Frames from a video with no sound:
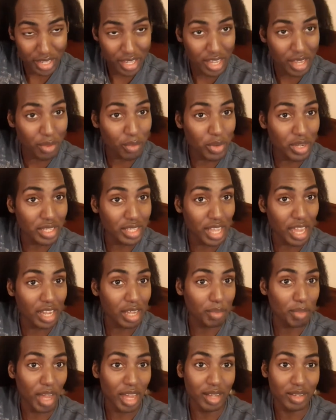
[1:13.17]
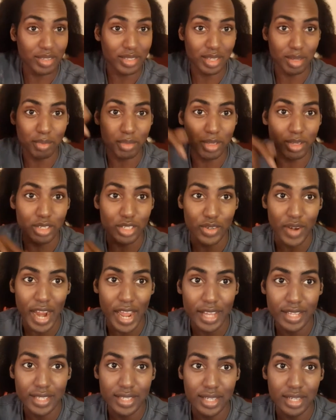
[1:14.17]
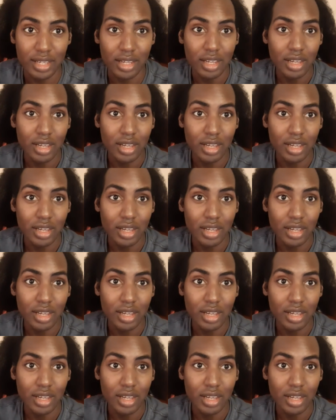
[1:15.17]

Then we think about something drastic.